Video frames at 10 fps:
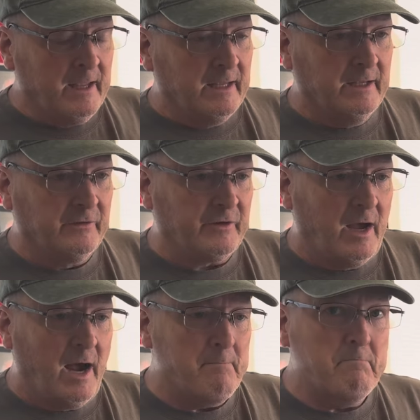is
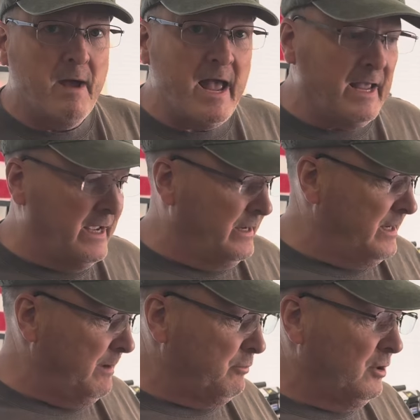I may end
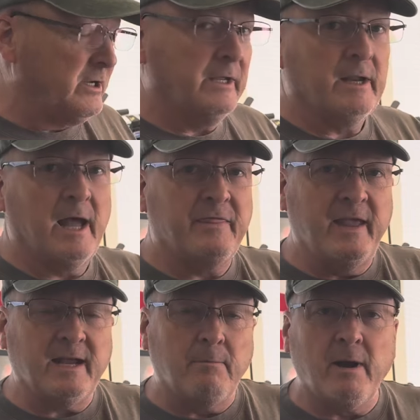up looking, I
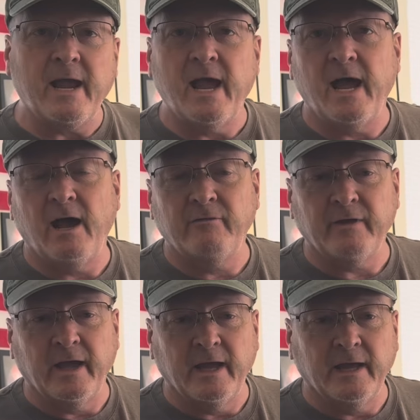think I might have
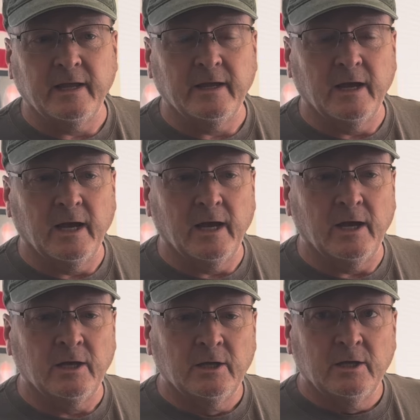a